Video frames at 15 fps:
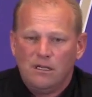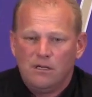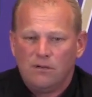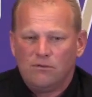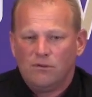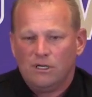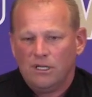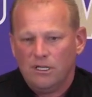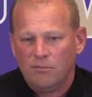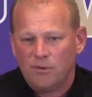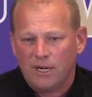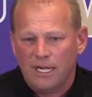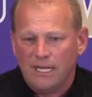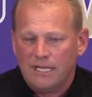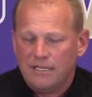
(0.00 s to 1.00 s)
you know, really
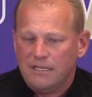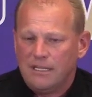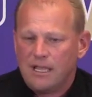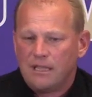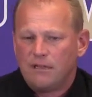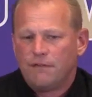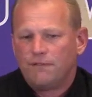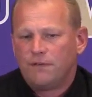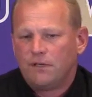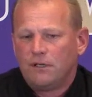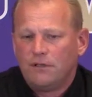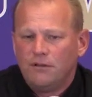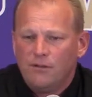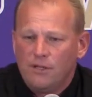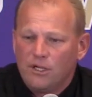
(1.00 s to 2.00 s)
bringing it together
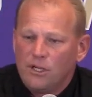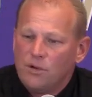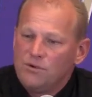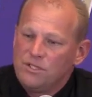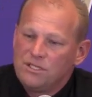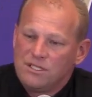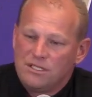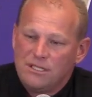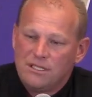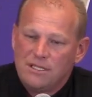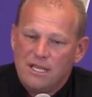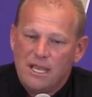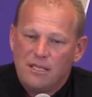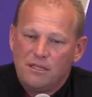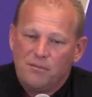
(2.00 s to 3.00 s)
for the coaches and
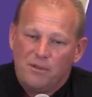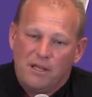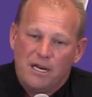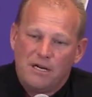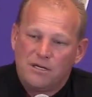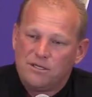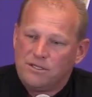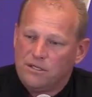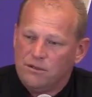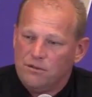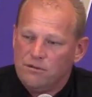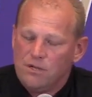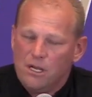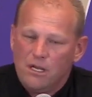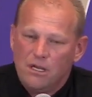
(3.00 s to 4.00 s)
the players to